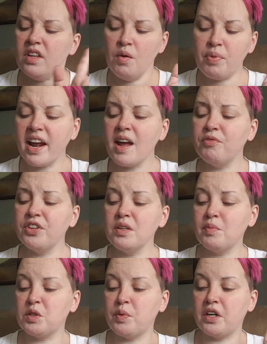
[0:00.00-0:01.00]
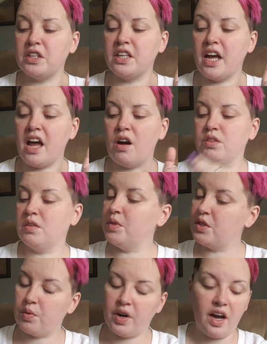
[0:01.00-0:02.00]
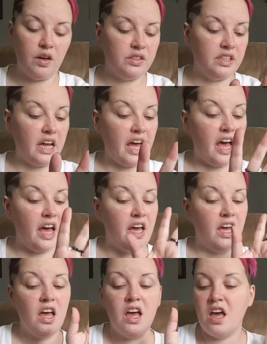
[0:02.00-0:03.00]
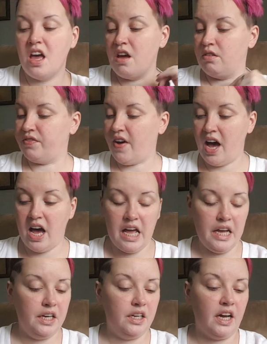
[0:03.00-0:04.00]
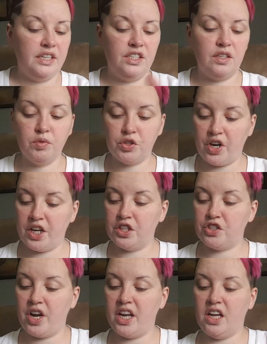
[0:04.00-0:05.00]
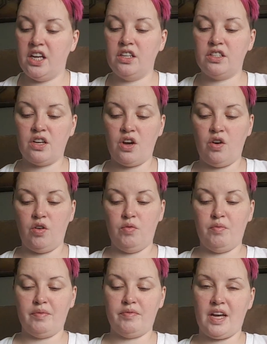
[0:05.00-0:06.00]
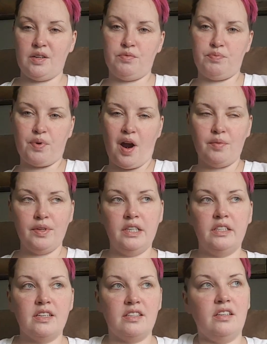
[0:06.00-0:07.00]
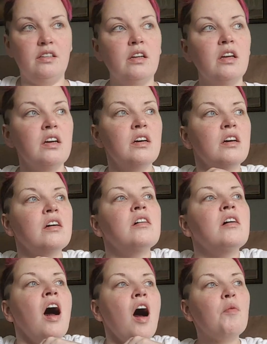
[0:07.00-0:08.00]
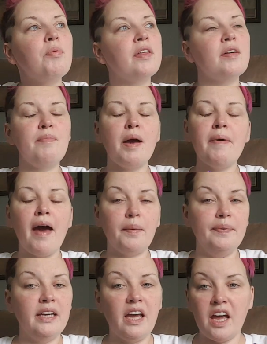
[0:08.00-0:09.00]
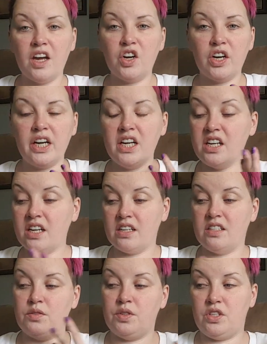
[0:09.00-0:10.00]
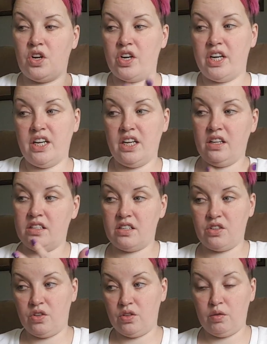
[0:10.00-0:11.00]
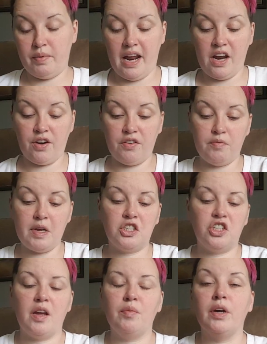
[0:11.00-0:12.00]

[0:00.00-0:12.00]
But I am feeling much better today. I was able to work out today. It was fine. I did some strength training, so that probably doesn't help that my back being angry, because it was already still a little bit angry from yesterday.